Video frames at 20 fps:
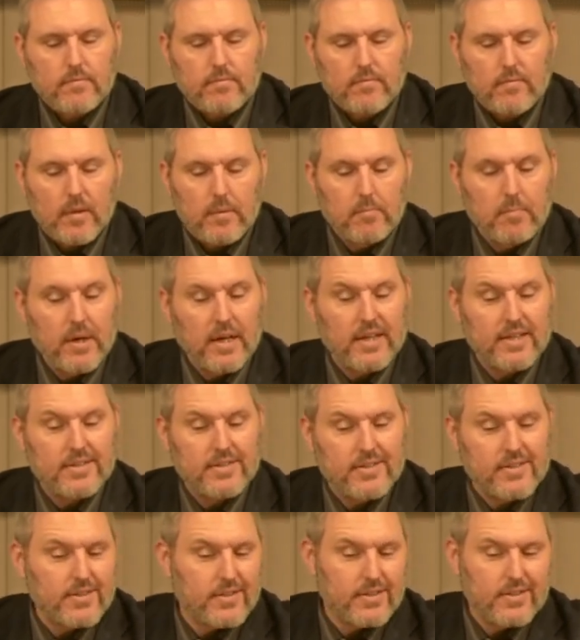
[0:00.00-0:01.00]
But
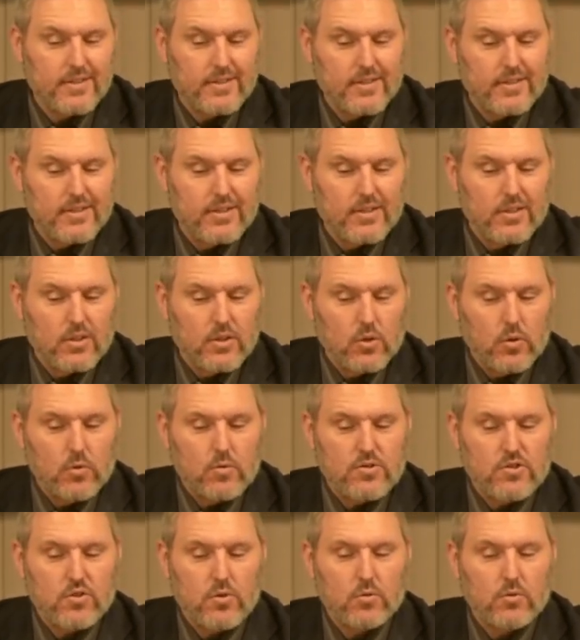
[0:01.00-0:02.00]

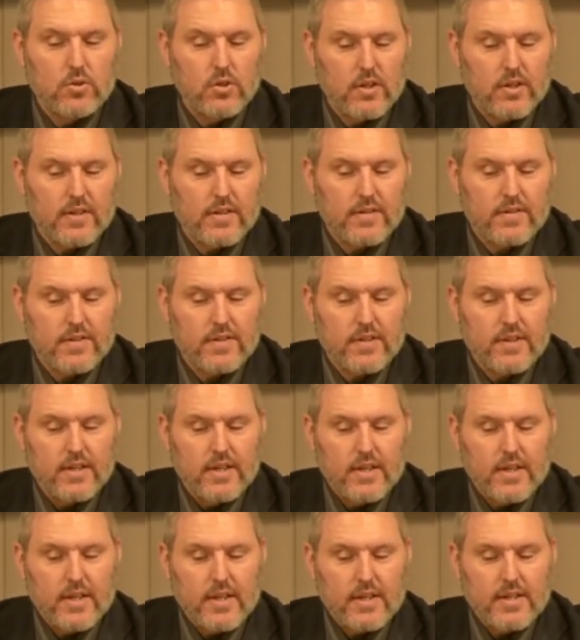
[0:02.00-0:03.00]
whoso looketh
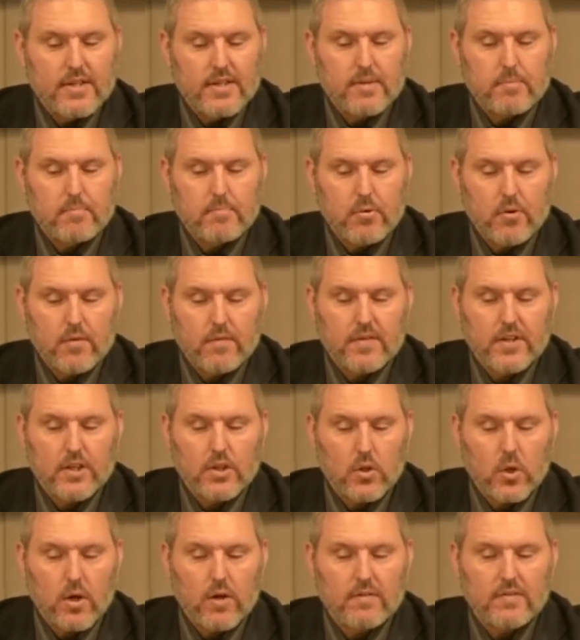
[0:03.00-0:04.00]
into the perfect
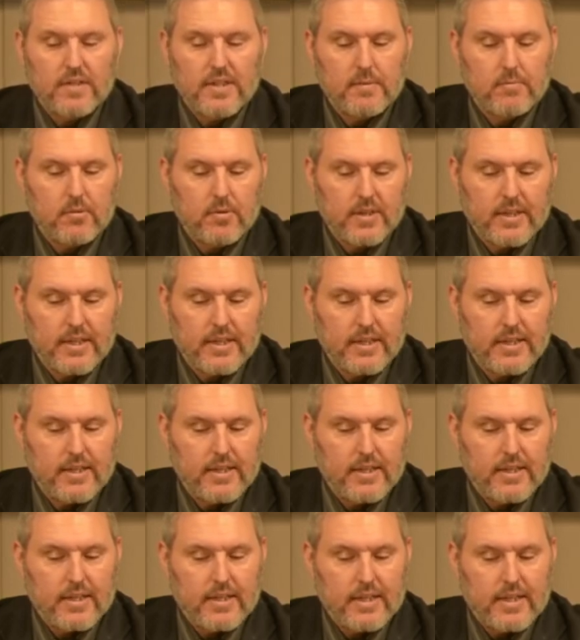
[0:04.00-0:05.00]
law of liberty
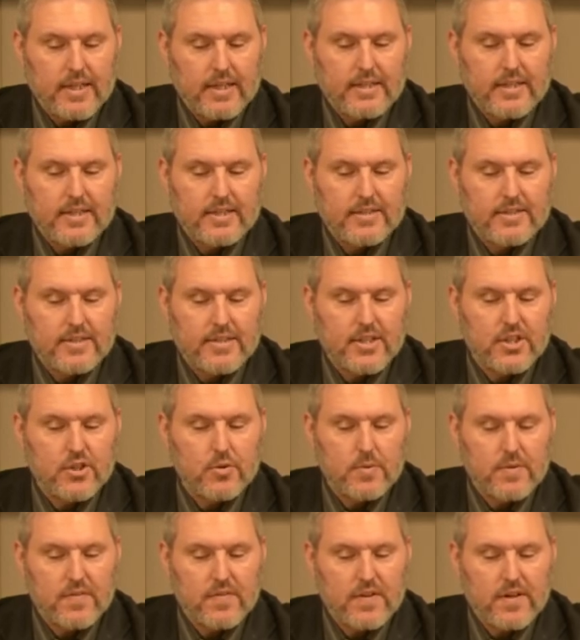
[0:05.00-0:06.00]
and
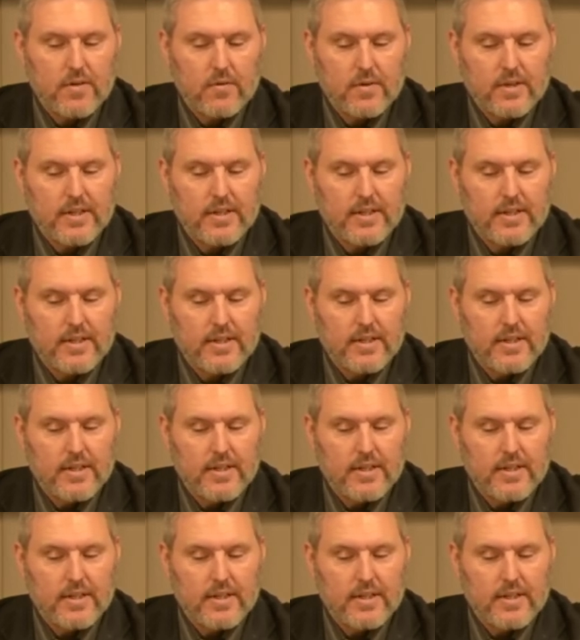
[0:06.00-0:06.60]
continueth therein,